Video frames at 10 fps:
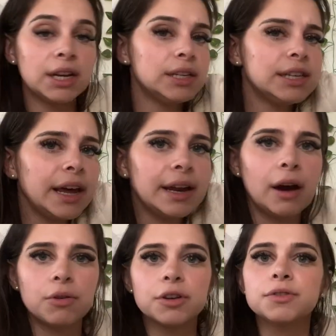10
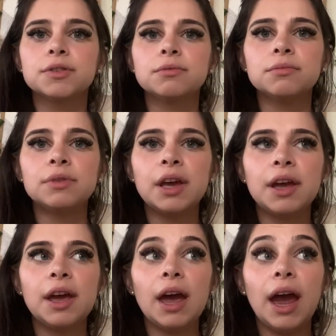hours?
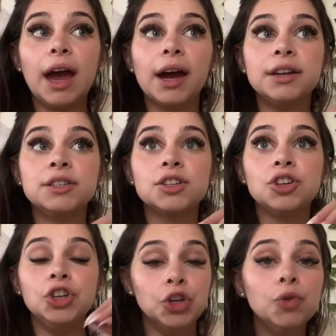And
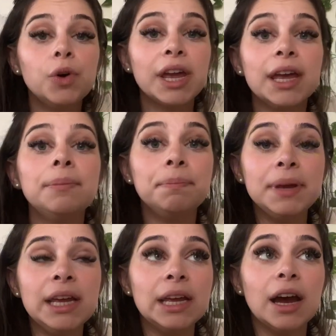you can
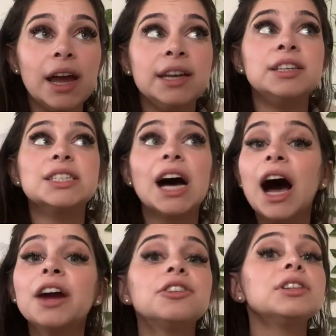be an
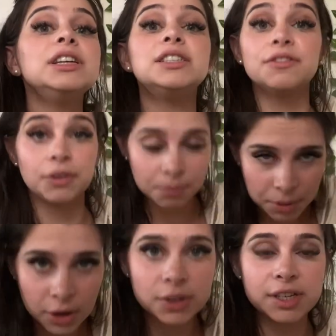entirely different
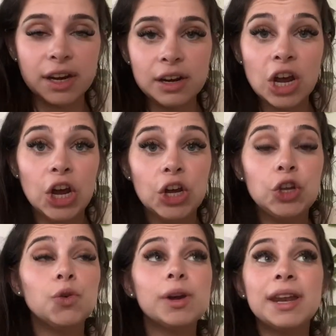person.
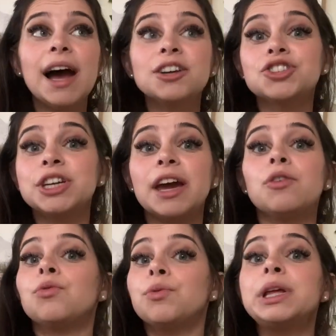You can actually
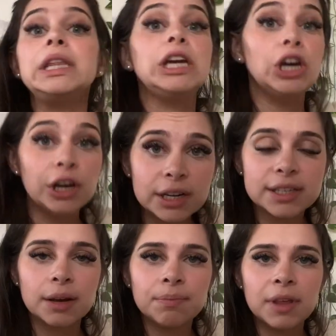get really good at
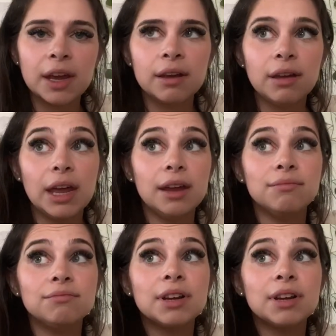something in